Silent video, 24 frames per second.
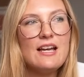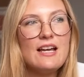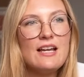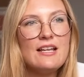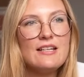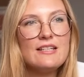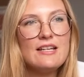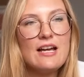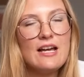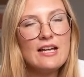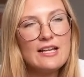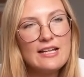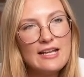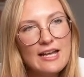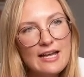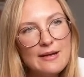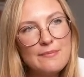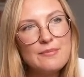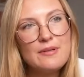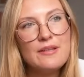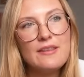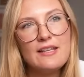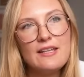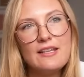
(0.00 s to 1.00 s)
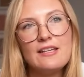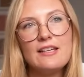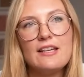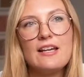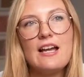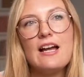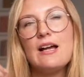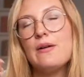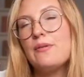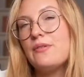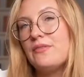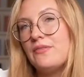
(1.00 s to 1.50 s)
And I kept thinking
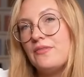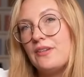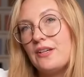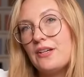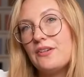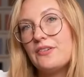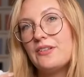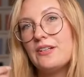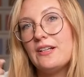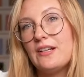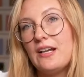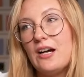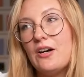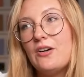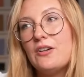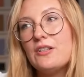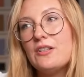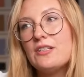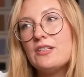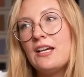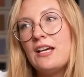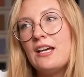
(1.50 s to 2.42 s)
I will figure it out.